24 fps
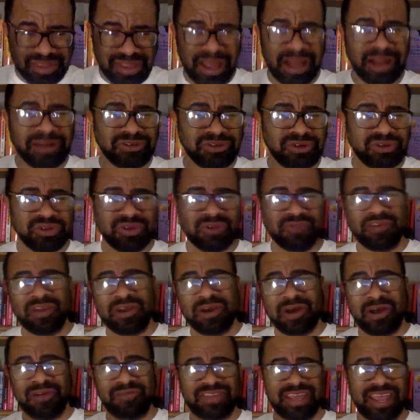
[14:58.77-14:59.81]
Hundreds of
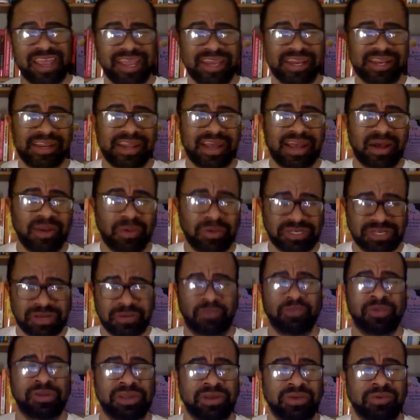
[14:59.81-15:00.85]
y'all have taken it now, which
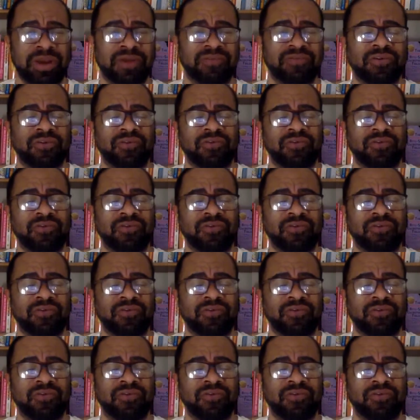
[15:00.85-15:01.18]
I'm really grateful